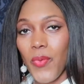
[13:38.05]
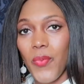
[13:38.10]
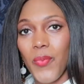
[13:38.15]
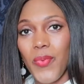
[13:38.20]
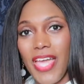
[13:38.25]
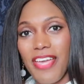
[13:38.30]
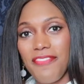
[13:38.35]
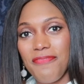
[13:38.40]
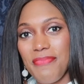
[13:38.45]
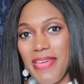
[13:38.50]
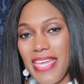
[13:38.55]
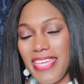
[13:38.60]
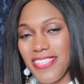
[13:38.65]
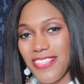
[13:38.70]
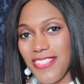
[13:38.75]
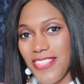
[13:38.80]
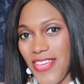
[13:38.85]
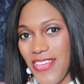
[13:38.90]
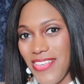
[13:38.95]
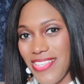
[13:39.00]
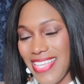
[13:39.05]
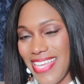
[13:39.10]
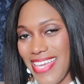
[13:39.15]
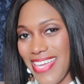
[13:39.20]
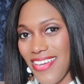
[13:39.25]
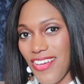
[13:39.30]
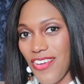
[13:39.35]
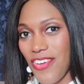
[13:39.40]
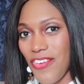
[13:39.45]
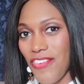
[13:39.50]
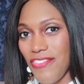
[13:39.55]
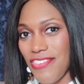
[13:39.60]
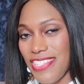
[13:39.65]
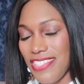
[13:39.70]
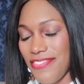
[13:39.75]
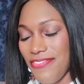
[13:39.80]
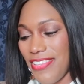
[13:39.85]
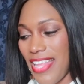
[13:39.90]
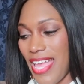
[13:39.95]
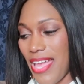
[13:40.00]
we have magnolia,
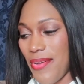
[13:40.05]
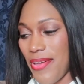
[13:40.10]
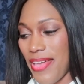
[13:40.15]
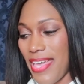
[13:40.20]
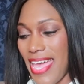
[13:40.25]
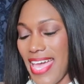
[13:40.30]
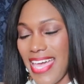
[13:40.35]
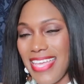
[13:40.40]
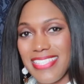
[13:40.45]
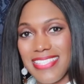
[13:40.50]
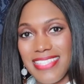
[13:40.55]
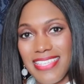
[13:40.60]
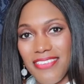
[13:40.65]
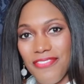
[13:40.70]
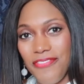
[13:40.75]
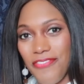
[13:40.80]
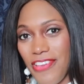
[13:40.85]
orange flower and